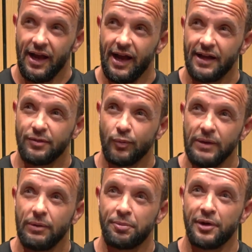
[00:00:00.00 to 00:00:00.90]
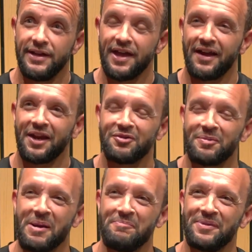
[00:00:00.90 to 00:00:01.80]
And we were pre that. And I
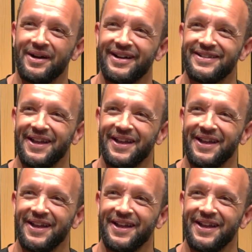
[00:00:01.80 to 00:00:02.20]
remember,